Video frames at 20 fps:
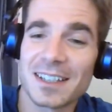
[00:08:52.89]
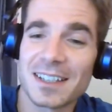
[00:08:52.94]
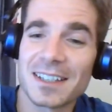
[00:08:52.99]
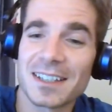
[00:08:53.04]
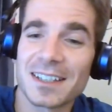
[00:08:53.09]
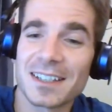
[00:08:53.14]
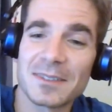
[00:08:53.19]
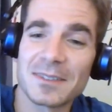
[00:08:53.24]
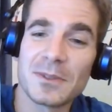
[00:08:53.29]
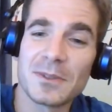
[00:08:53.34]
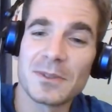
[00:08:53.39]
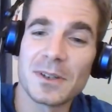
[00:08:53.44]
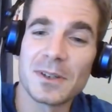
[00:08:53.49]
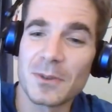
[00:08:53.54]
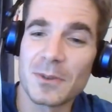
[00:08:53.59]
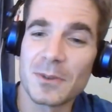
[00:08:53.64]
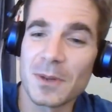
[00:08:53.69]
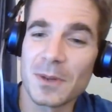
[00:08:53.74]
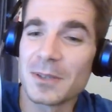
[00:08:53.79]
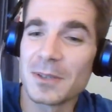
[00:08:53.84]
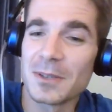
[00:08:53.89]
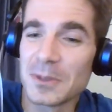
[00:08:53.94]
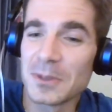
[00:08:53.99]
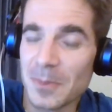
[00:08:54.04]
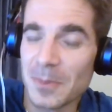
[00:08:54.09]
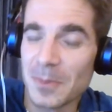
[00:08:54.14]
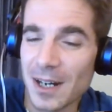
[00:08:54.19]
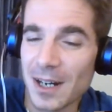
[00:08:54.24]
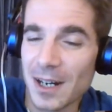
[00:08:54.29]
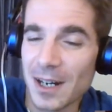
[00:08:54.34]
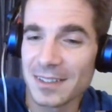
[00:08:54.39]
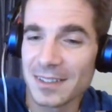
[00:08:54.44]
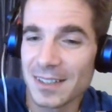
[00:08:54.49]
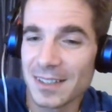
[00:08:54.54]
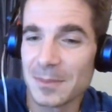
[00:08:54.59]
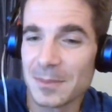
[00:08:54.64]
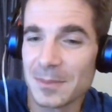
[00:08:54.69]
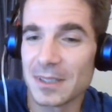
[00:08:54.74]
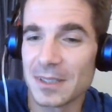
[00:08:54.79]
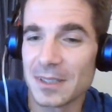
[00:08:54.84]
Like if you have a really good party,
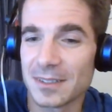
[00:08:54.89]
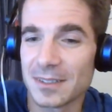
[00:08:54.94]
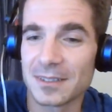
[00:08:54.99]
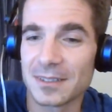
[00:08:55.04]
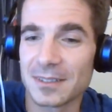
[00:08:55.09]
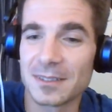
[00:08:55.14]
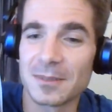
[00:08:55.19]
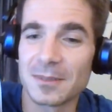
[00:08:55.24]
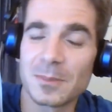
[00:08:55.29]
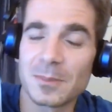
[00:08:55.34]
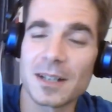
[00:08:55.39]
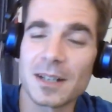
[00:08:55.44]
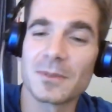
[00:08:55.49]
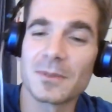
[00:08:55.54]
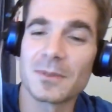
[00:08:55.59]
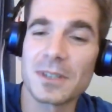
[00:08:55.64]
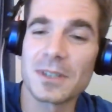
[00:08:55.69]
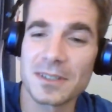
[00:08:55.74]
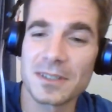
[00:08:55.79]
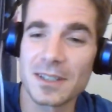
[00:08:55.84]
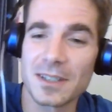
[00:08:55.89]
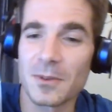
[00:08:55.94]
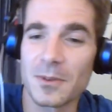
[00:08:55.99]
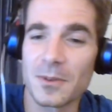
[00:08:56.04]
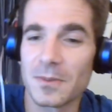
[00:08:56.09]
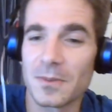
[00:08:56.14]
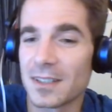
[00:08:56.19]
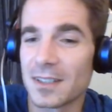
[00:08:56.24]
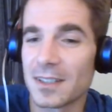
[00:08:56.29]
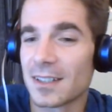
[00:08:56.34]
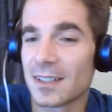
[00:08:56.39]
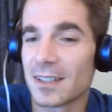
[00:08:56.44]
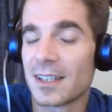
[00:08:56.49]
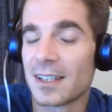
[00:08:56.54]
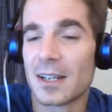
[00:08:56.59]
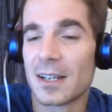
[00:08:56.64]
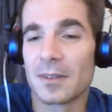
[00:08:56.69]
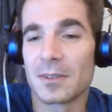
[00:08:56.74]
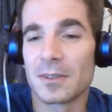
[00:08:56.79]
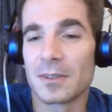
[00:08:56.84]
I mean the party which is every week,
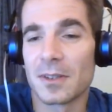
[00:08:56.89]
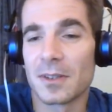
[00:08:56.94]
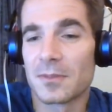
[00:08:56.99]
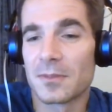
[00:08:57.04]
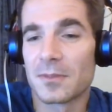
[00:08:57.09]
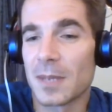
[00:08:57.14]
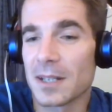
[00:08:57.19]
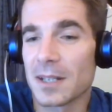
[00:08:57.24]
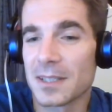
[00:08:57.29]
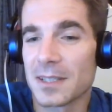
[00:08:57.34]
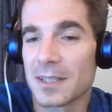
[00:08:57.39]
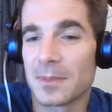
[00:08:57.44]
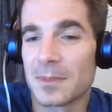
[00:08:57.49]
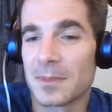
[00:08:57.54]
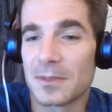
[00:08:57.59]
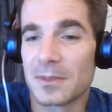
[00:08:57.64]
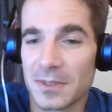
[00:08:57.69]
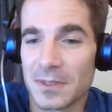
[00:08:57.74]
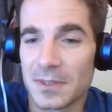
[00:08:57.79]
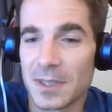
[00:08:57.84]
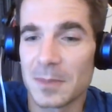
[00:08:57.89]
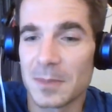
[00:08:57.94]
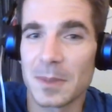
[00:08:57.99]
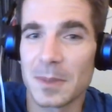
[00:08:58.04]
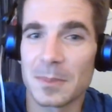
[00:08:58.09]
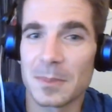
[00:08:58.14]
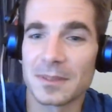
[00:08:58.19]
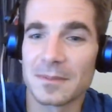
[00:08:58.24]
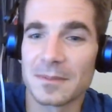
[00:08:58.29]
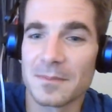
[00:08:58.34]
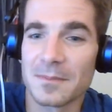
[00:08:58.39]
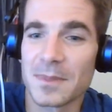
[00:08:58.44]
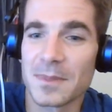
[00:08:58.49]
you have maximum 50 people.